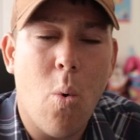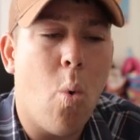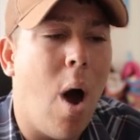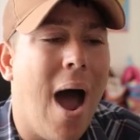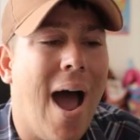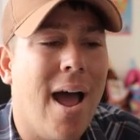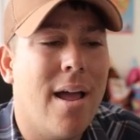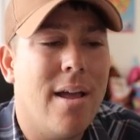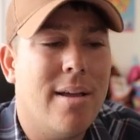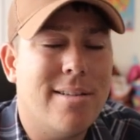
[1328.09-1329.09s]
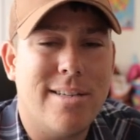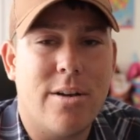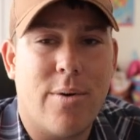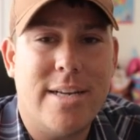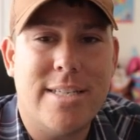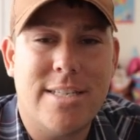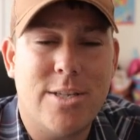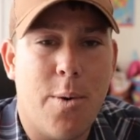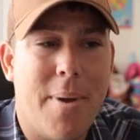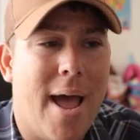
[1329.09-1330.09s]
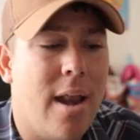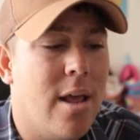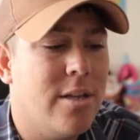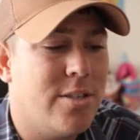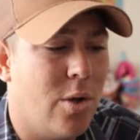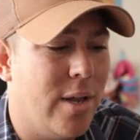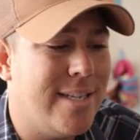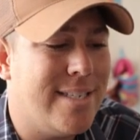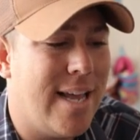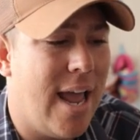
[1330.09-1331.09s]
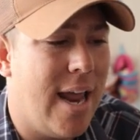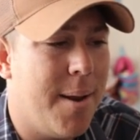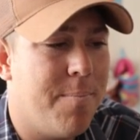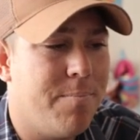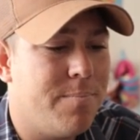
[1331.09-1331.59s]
why Cinderace is so bad. So let's say,